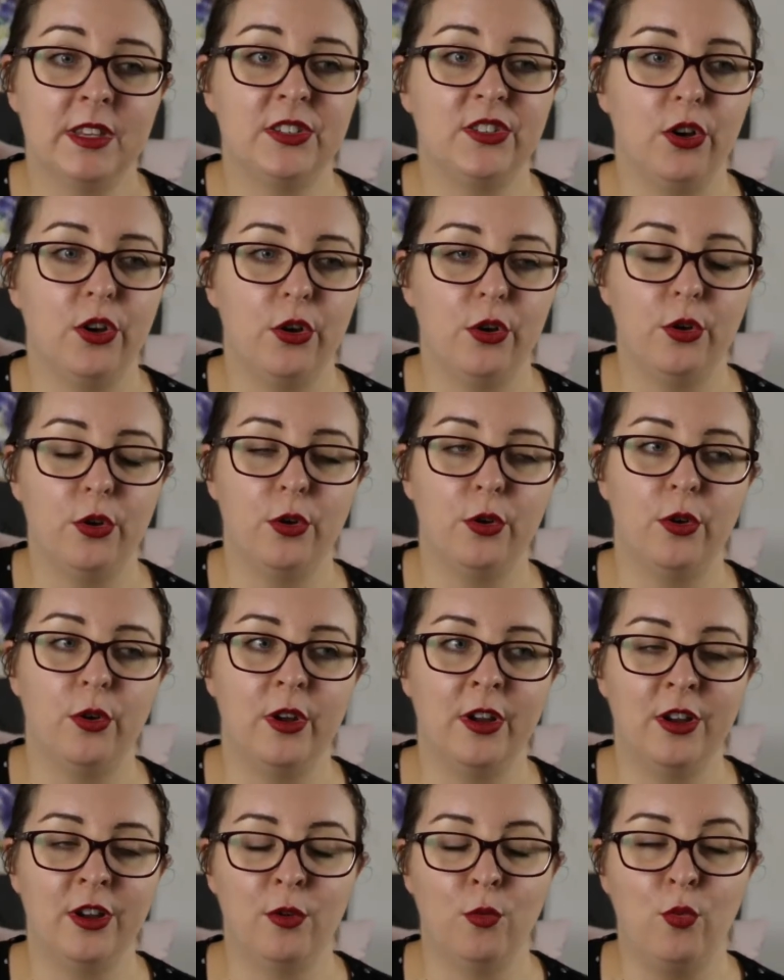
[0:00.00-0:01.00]
So
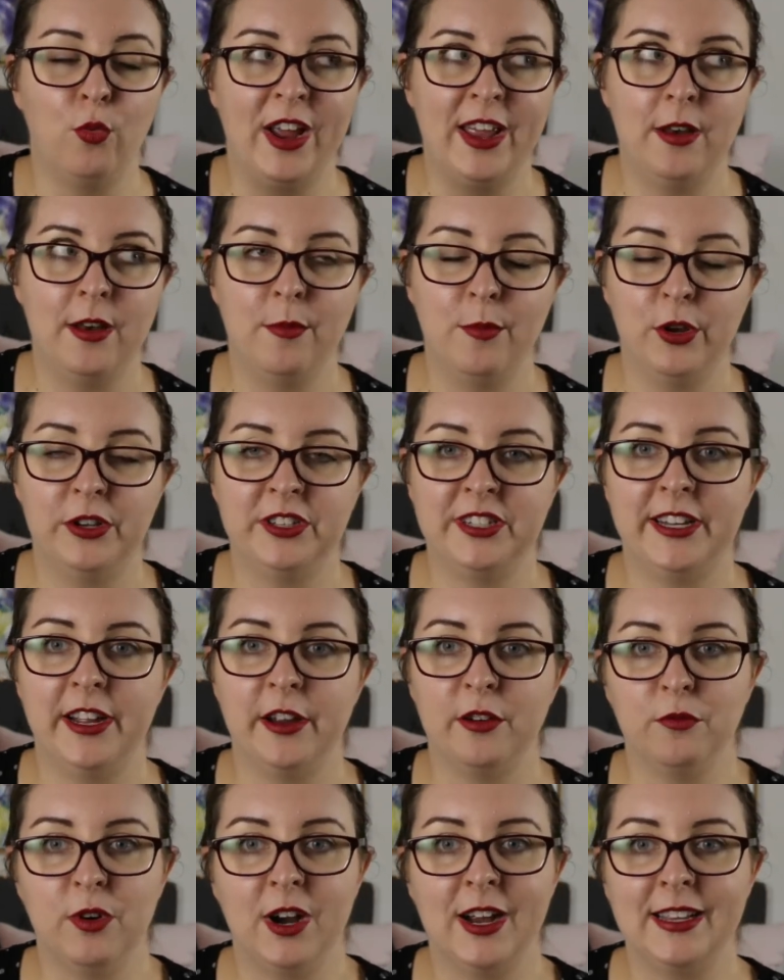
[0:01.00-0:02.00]
when Mercy
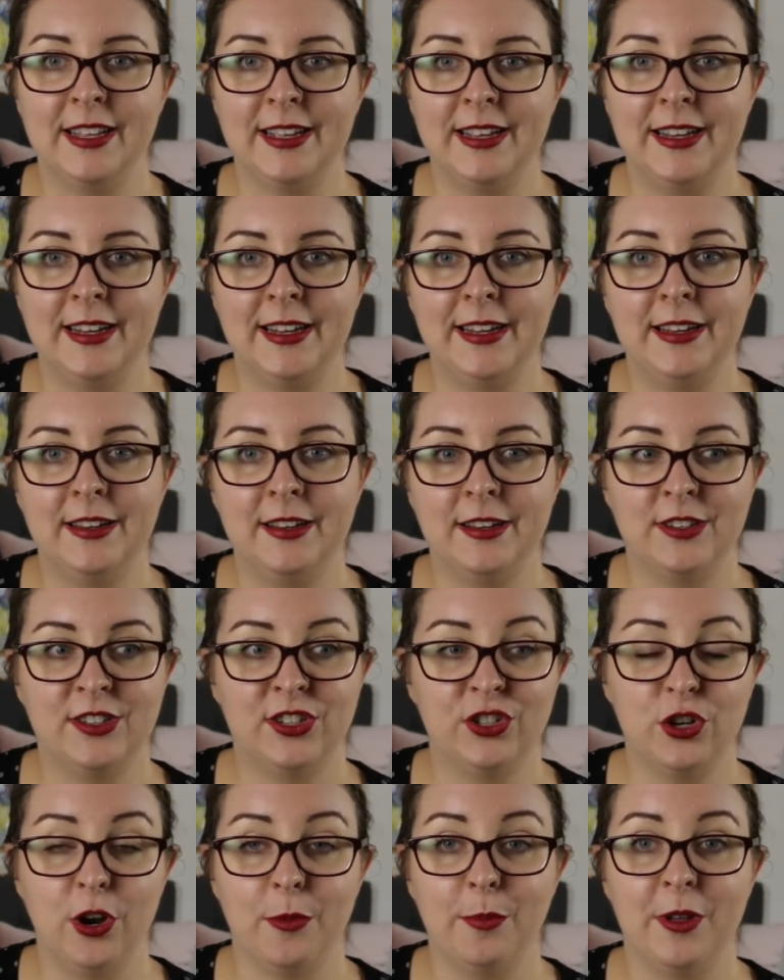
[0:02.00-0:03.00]
and Riley
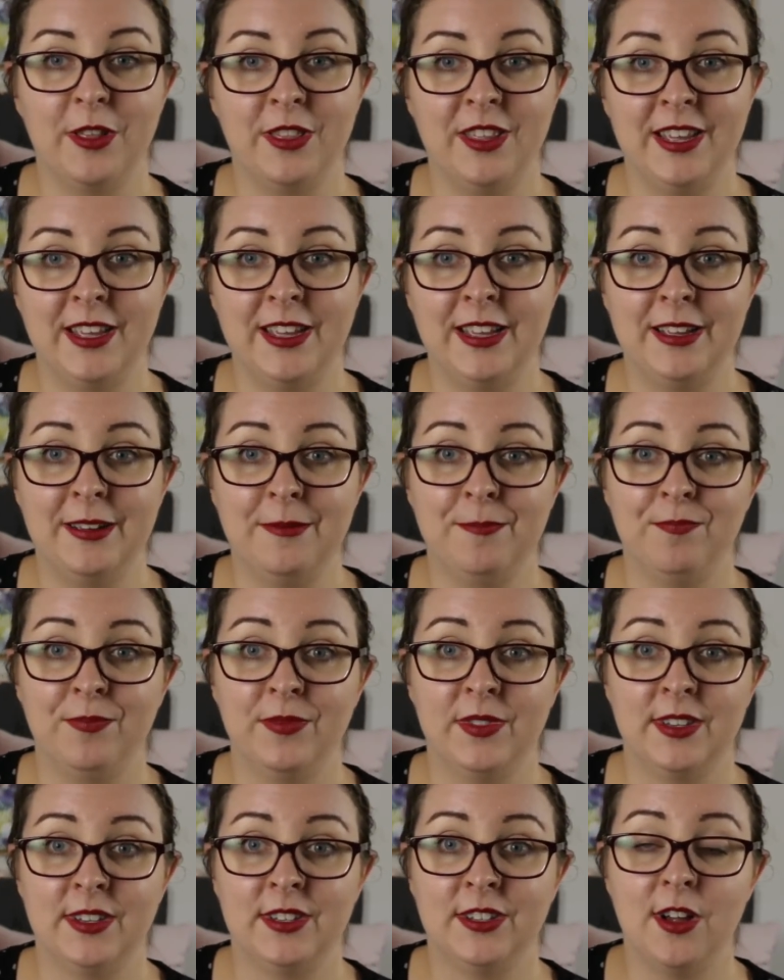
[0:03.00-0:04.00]
stop the
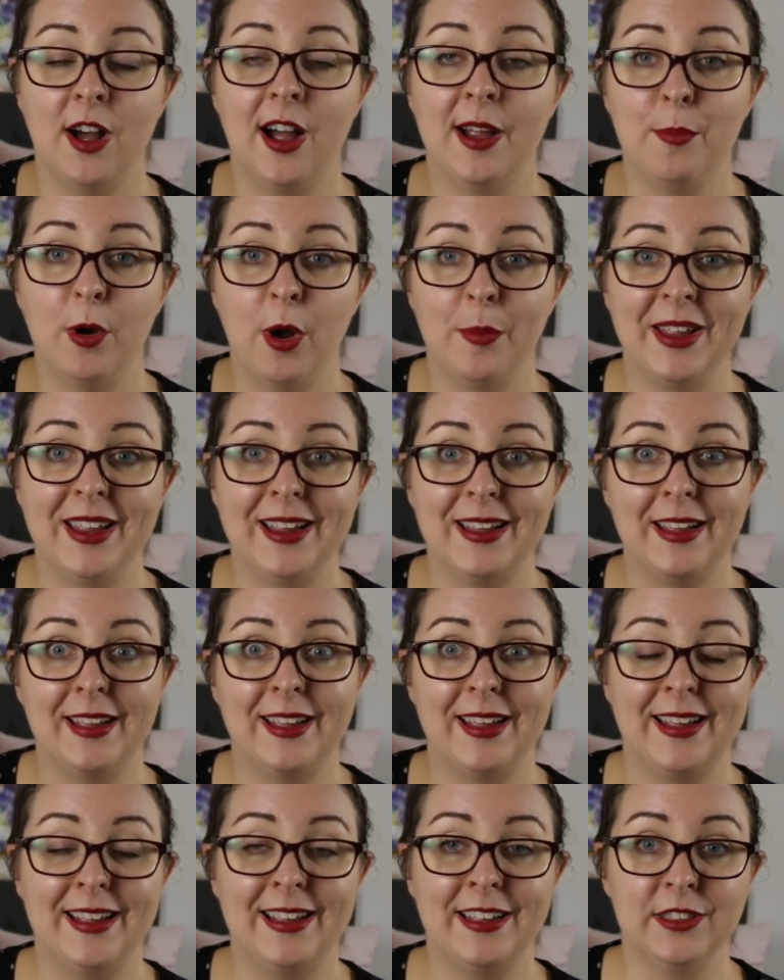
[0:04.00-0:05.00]
Psy bombing
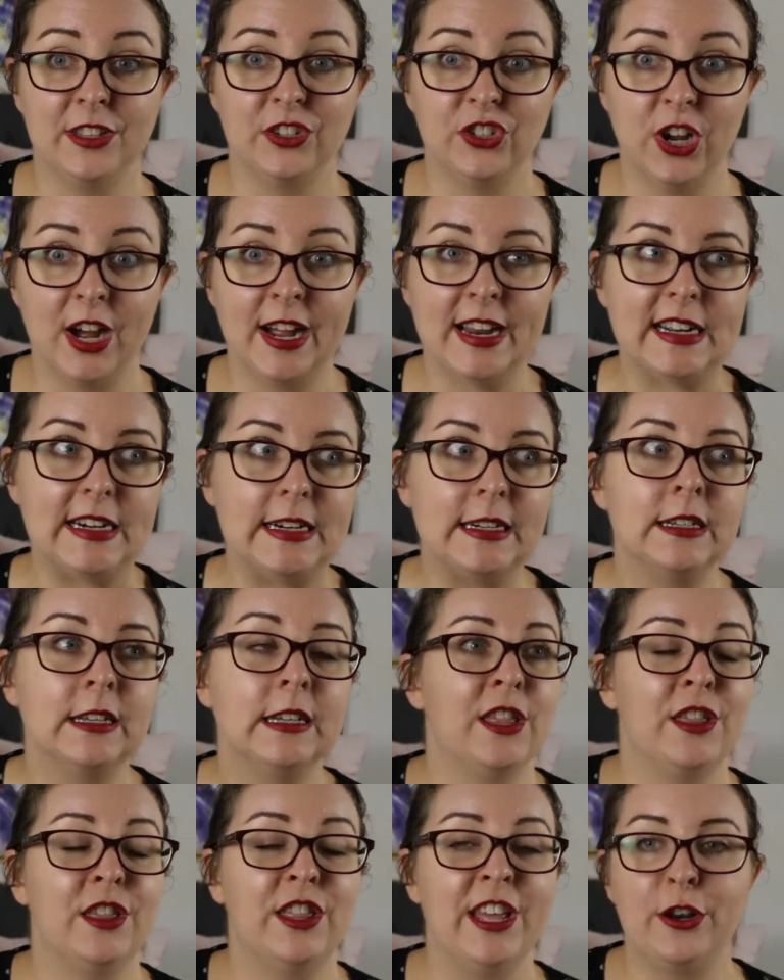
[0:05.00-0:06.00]
in the diner,
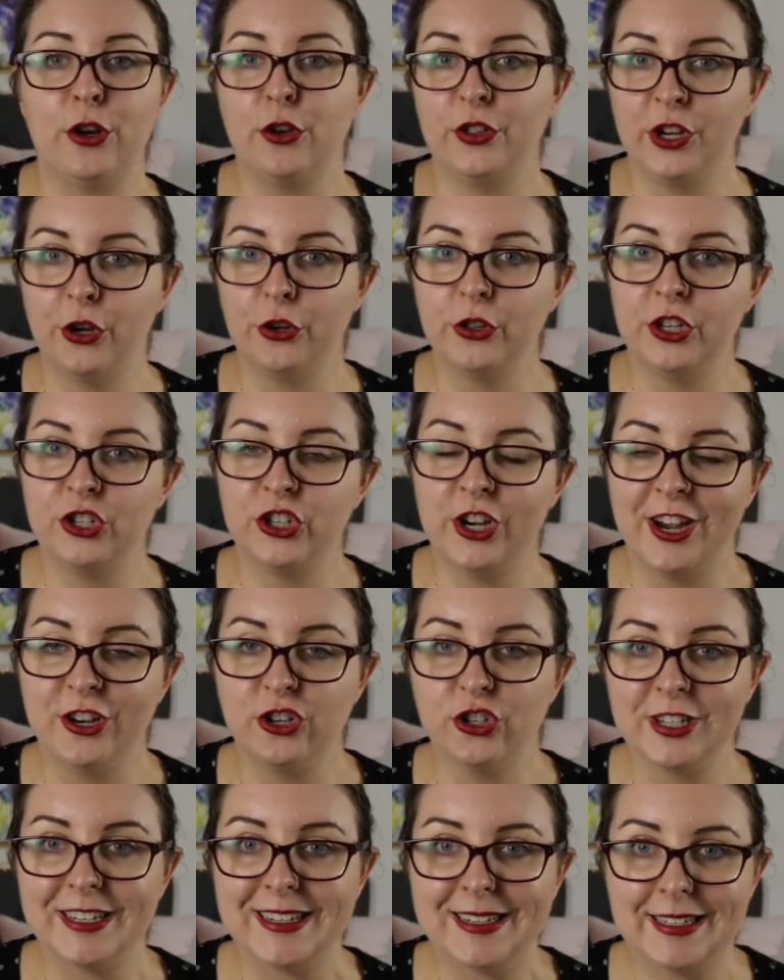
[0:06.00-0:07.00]
they're not the only
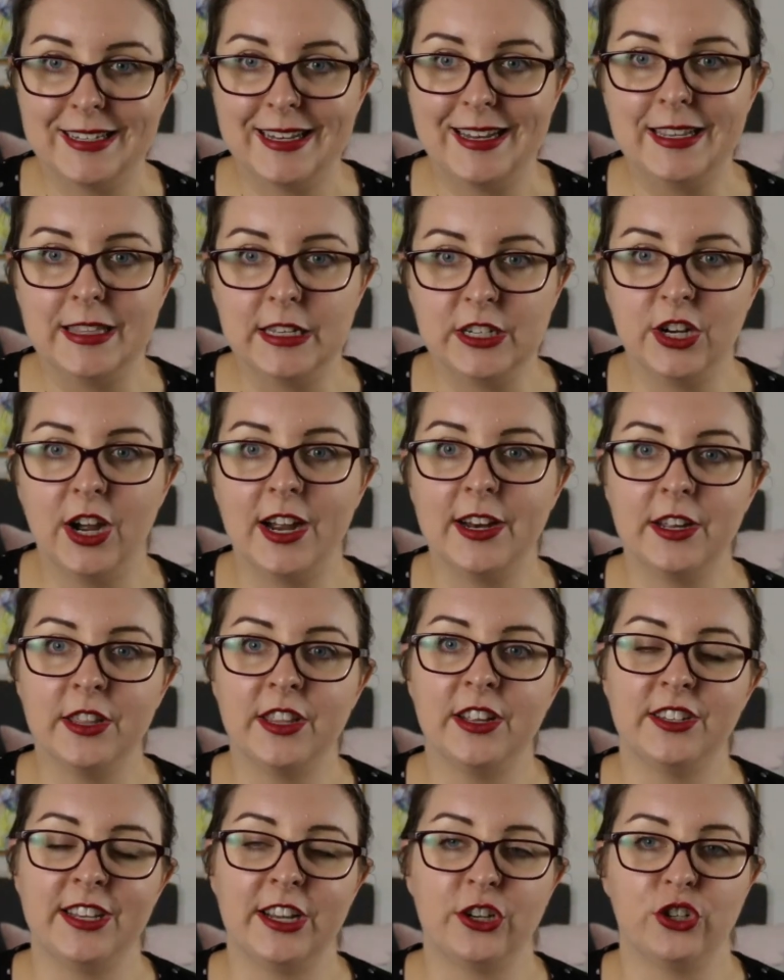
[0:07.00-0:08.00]
changelings in the diner.
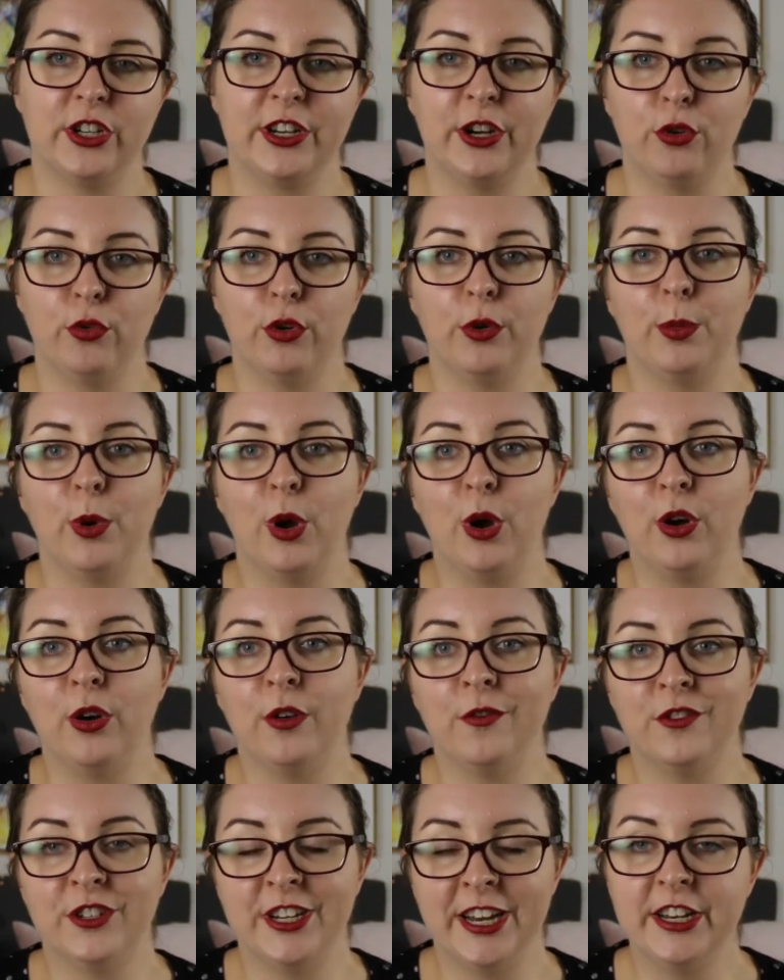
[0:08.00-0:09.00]
There's actually a group
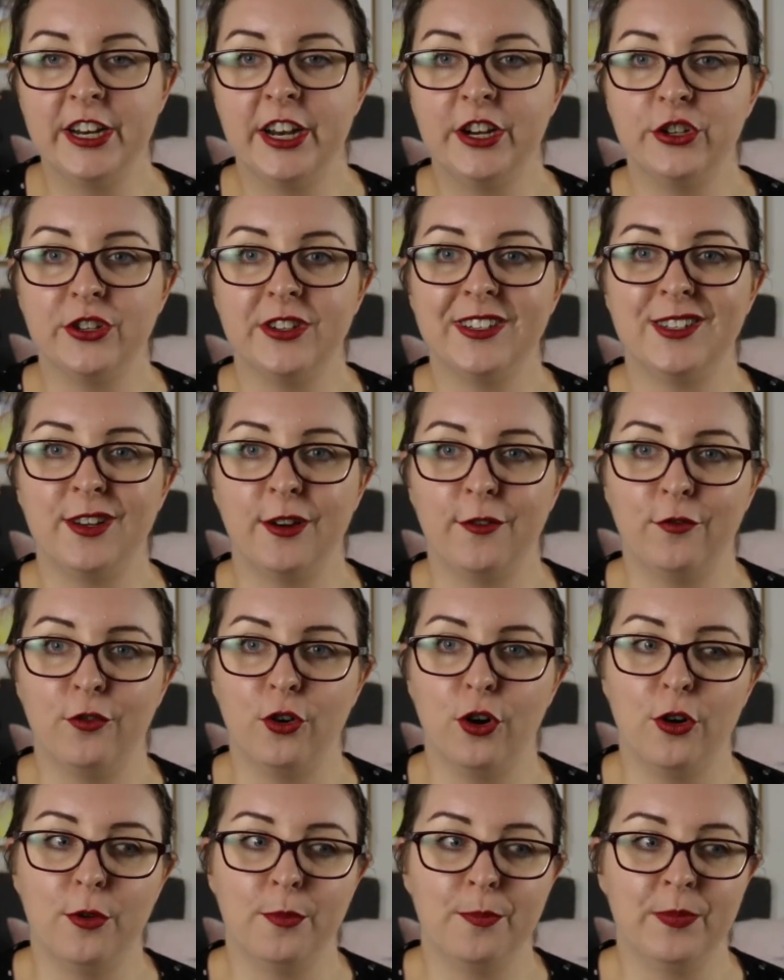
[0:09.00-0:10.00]
of teenagers
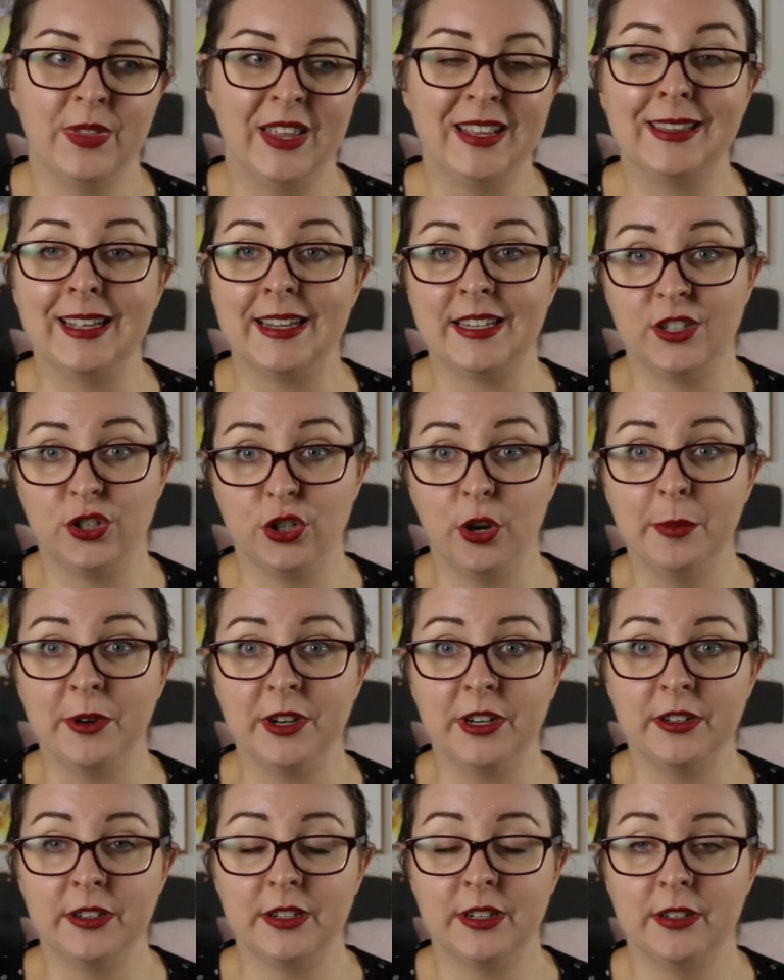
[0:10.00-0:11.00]
from less
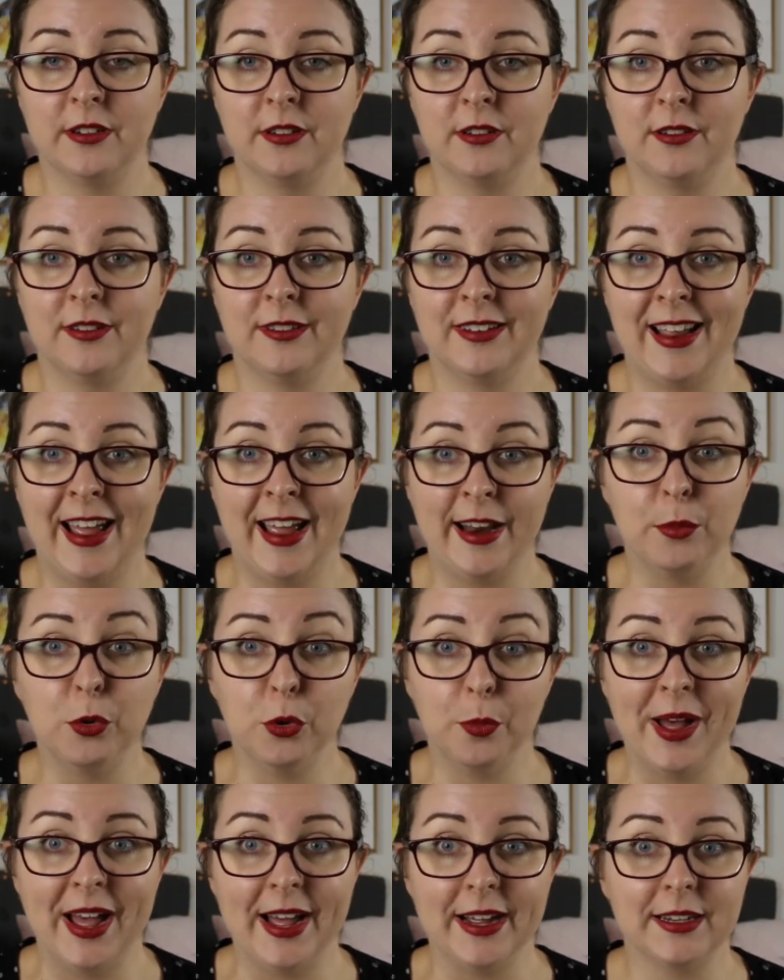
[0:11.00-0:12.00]
dominant animal
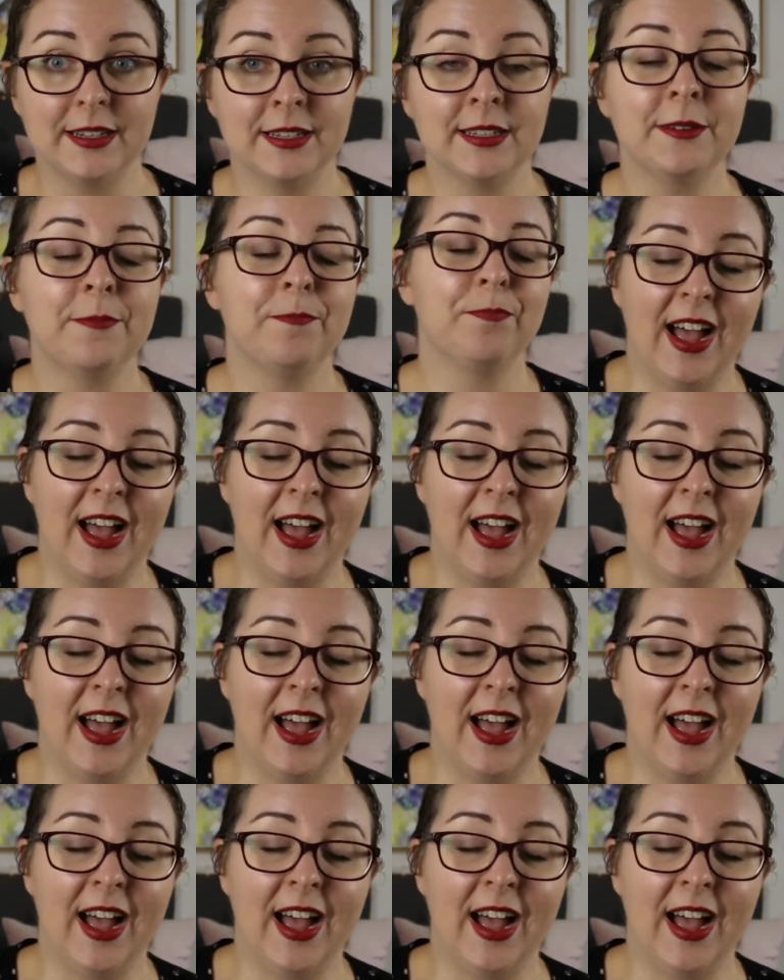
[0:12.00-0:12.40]
packs.